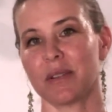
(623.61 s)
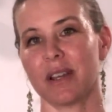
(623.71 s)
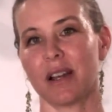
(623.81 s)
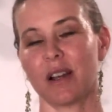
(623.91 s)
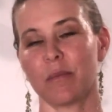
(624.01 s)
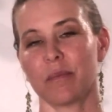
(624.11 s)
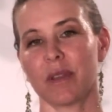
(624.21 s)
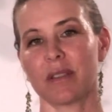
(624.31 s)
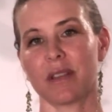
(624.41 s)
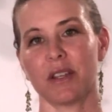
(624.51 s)
and
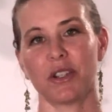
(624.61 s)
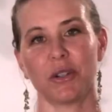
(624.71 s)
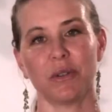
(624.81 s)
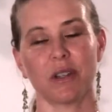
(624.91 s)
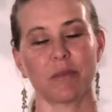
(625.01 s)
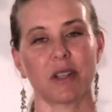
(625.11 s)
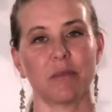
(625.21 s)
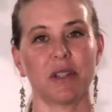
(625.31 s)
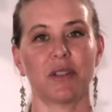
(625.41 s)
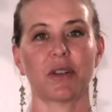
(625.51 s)
stay tuned, I'm going to
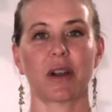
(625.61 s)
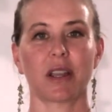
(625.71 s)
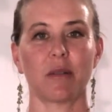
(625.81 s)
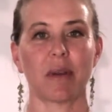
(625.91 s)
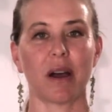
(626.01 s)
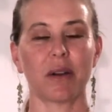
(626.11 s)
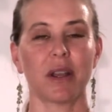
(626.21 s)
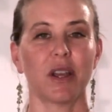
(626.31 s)
be talking about